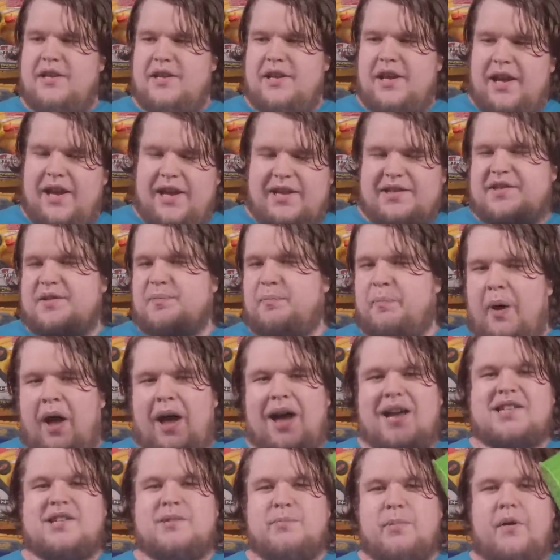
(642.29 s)
It's
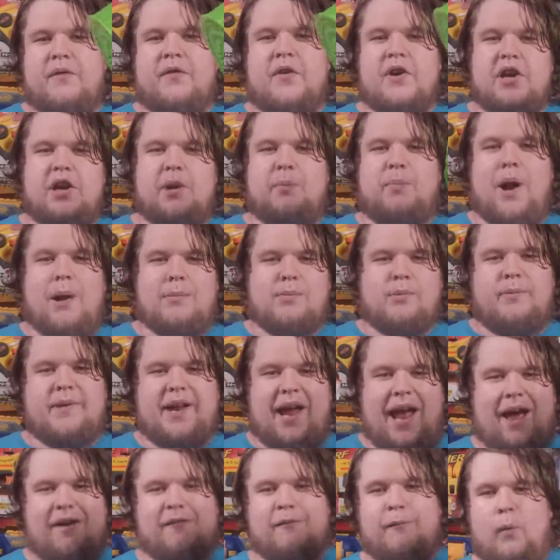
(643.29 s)
possible for you to
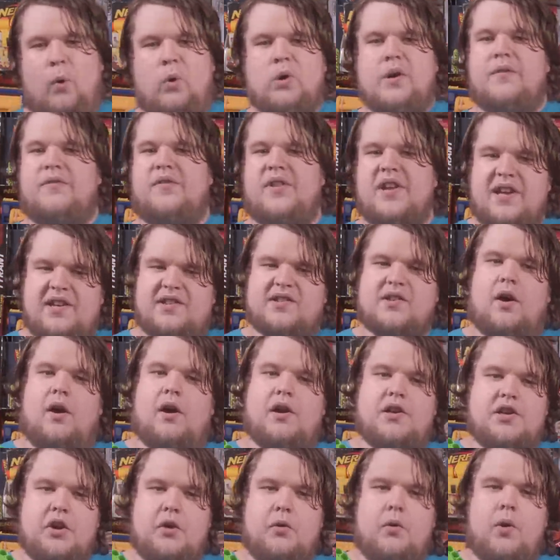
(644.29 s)
probably have more of these
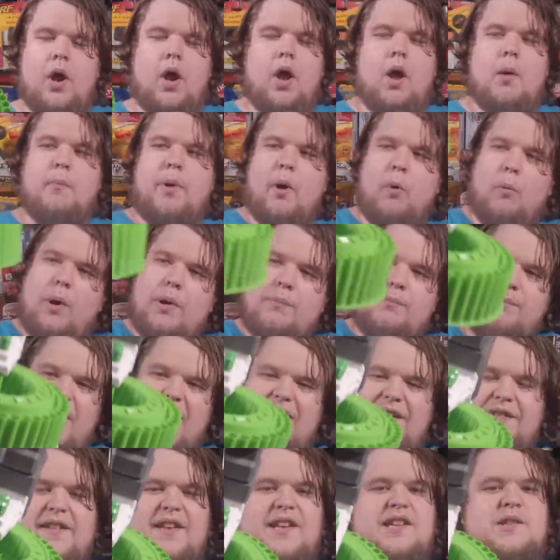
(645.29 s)
on you, but what
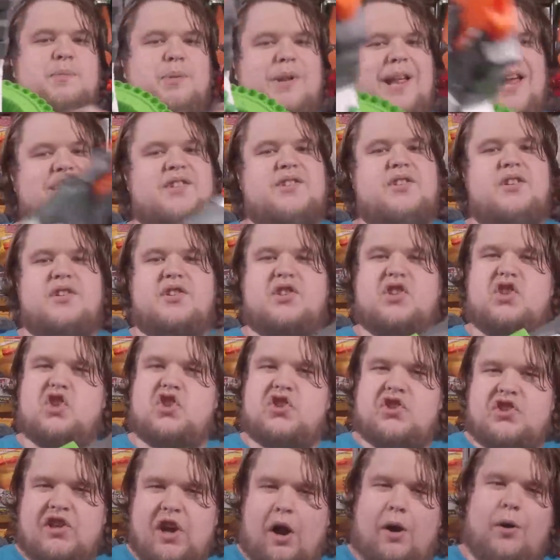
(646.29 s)
made these blasters
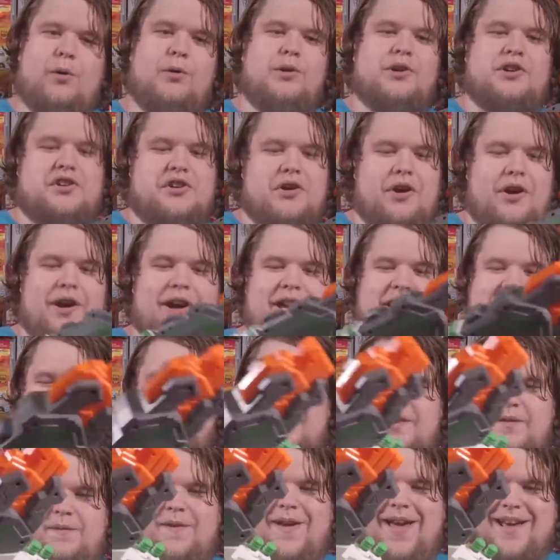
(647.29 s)
so good
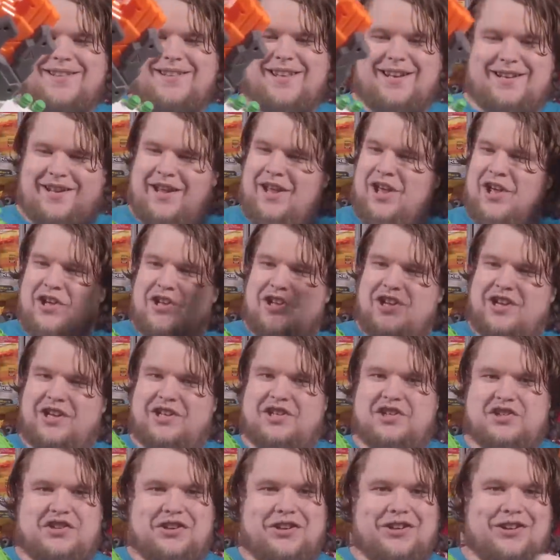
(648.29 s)
is the fact that you
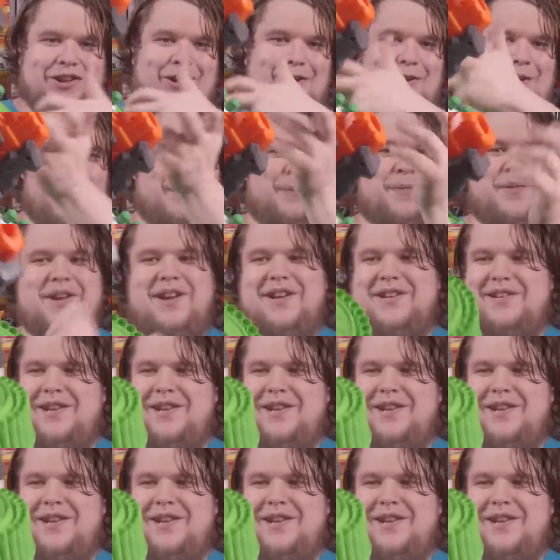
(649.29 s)
could just load up the